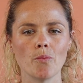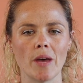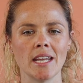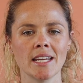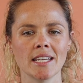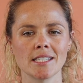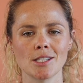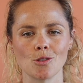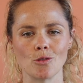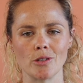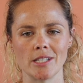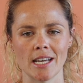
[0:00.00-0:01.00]
bedding is
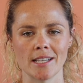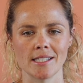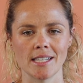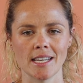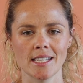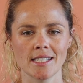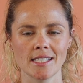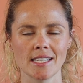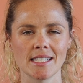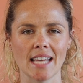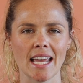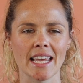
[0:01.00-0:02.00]
stored downstairs,
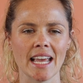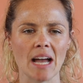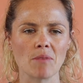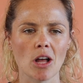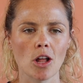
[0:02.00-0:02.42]
taking up